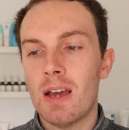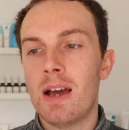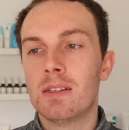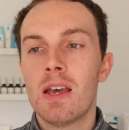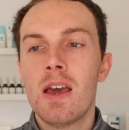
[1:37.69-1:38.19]

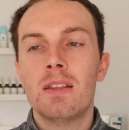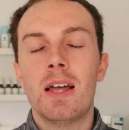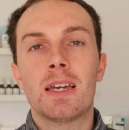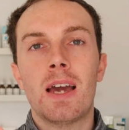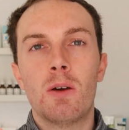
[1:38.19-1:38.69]
and
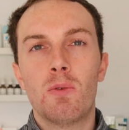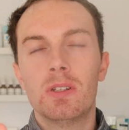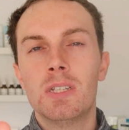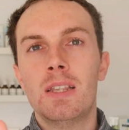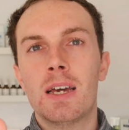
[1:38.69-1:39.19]
like I
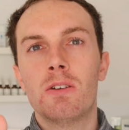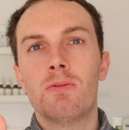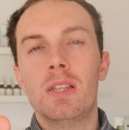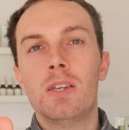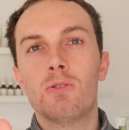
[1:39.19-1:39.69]
wanted like a
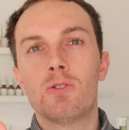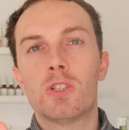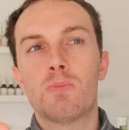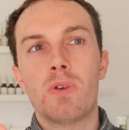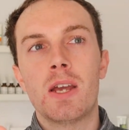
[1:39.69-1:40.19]
really good
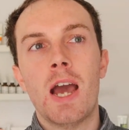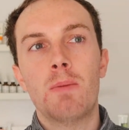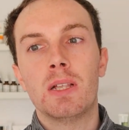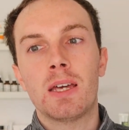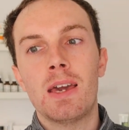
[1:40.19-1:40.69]
spray
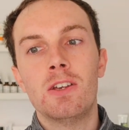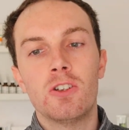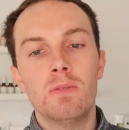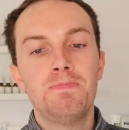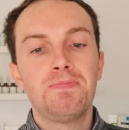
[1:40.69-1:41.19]

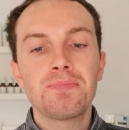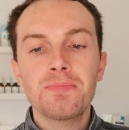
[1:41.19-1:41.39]
application.